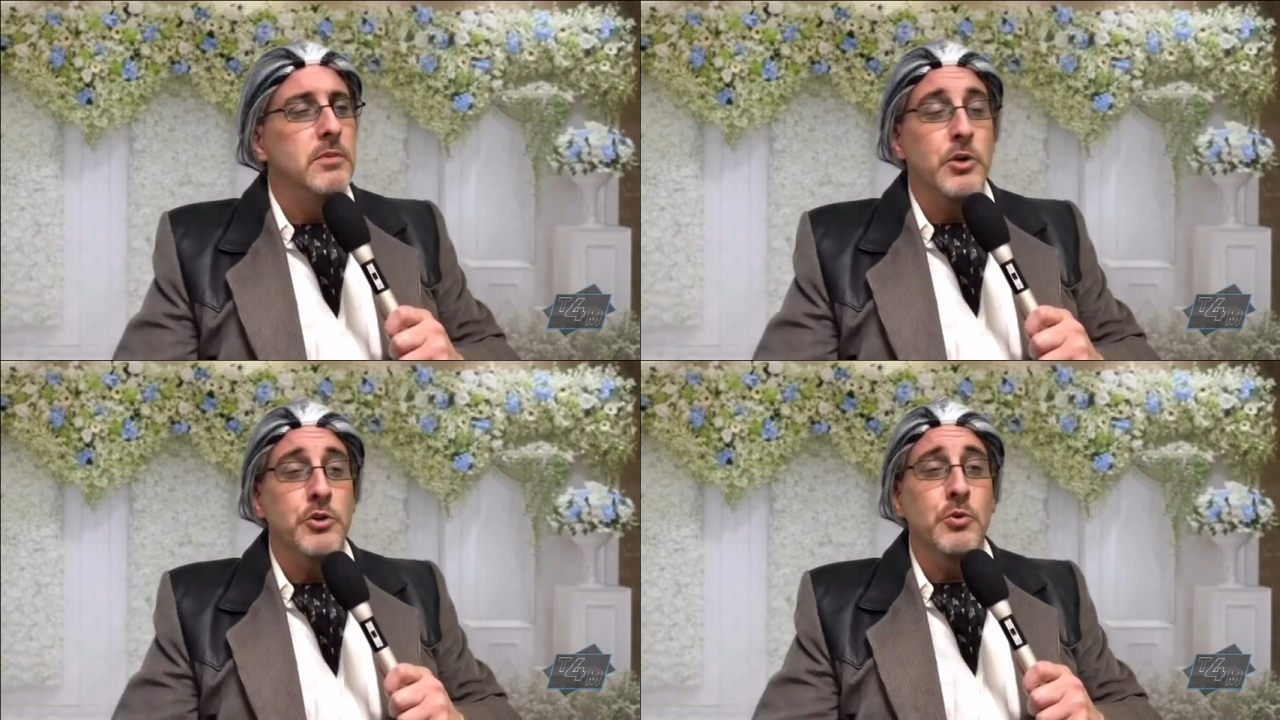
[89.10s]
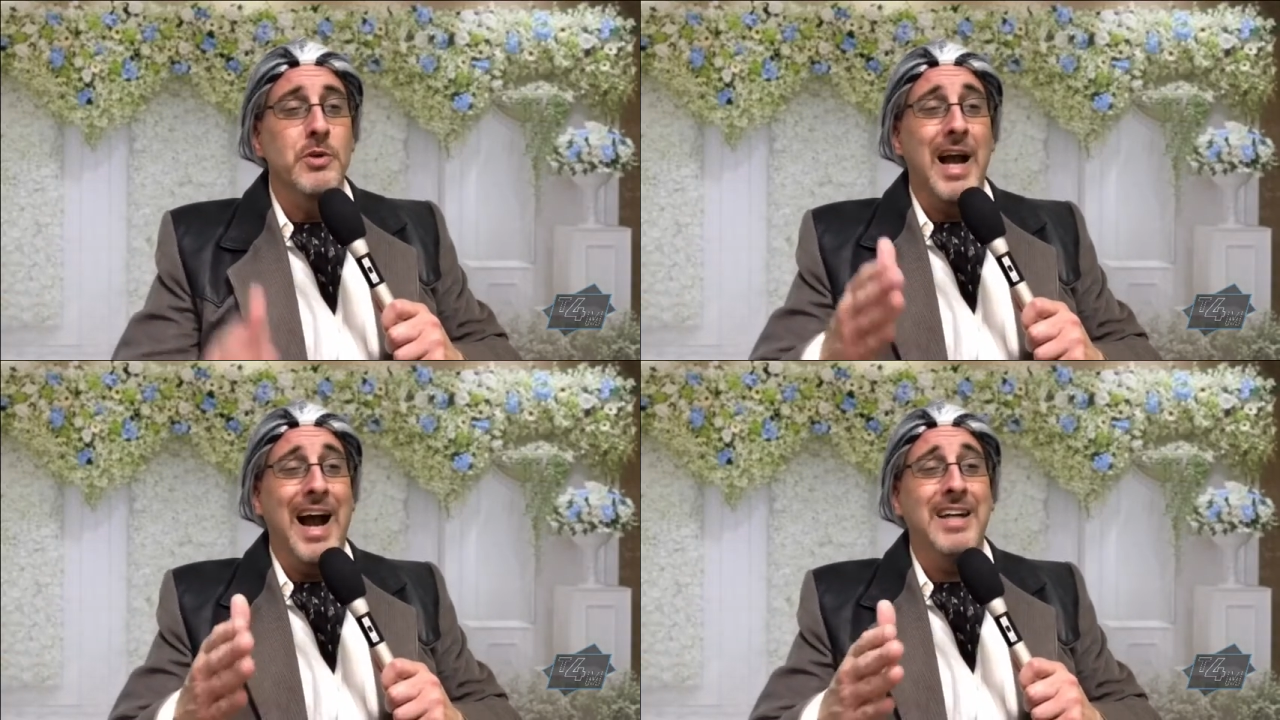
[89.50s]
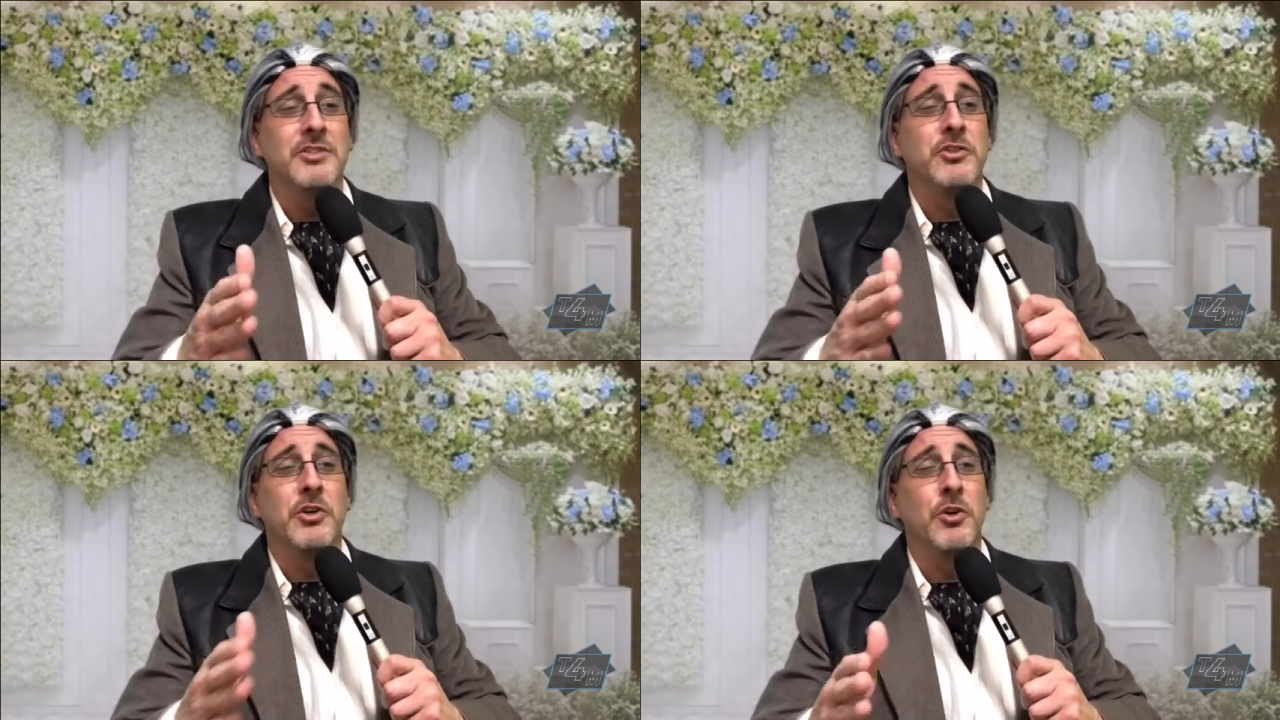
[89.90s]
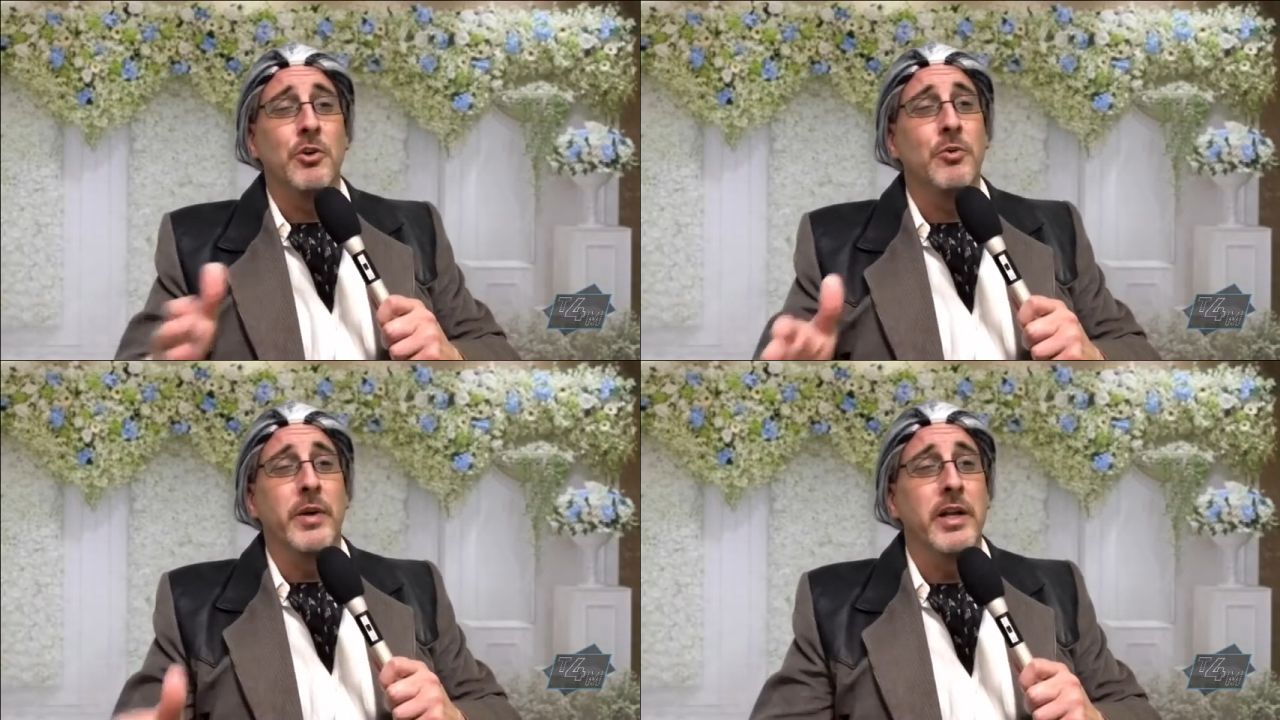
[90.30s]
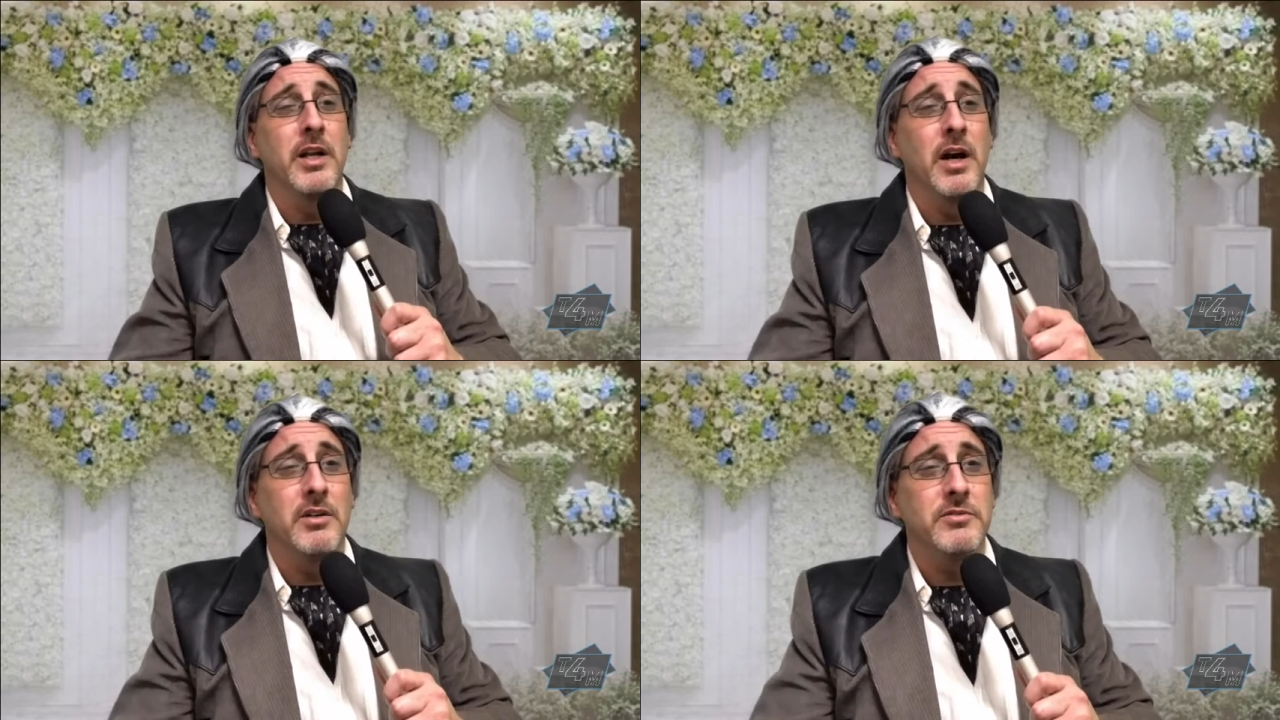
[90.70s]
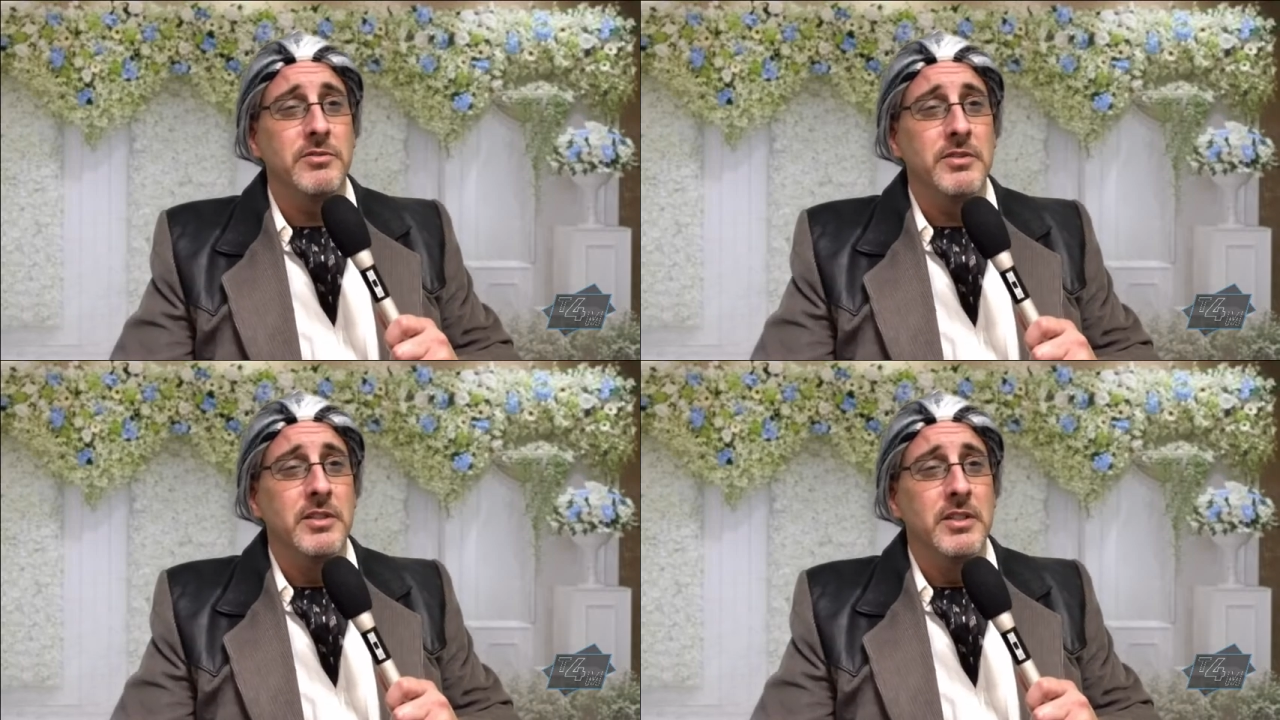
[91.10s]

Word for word: You can't hurry, love.